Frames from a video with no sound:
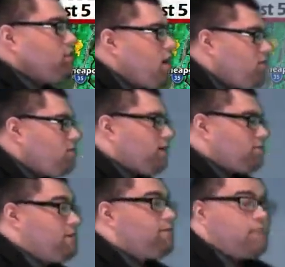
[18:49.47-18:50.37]
low,
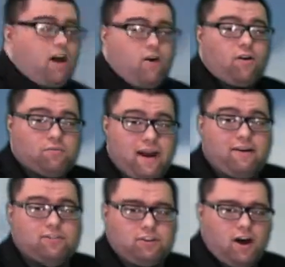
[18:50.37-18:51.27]
the flow
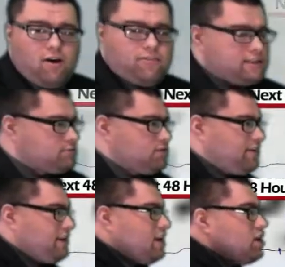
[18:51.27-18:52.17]
around the low that's
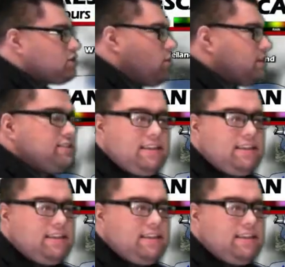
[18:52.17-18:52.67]
moving towards